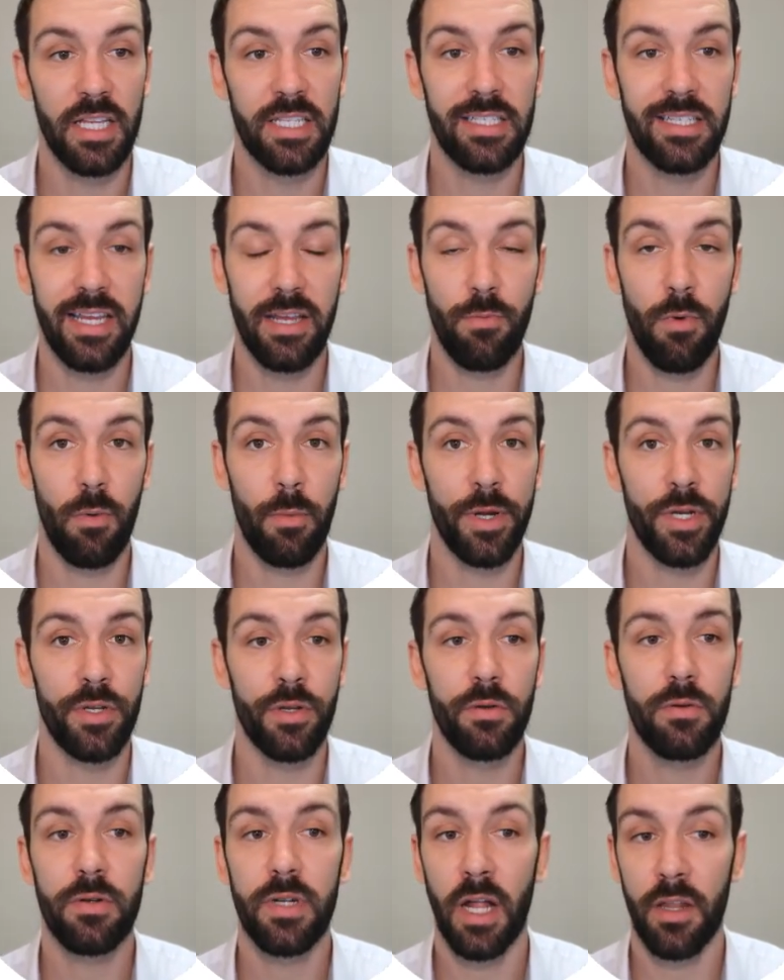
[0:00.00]
See what we
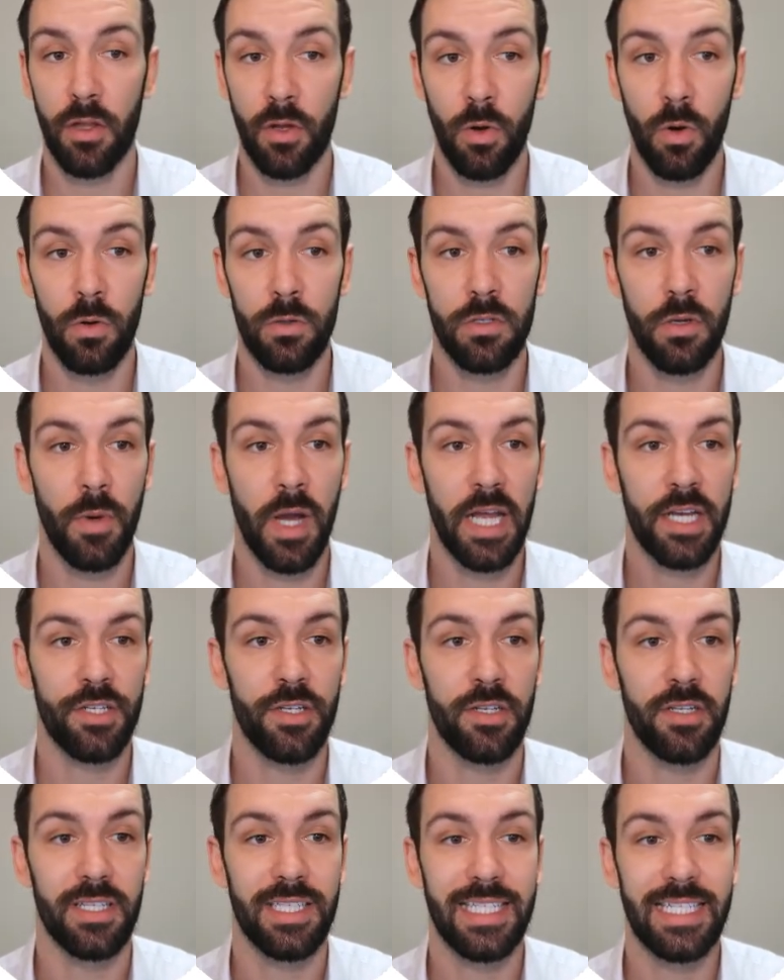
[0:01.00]
do, another call to action.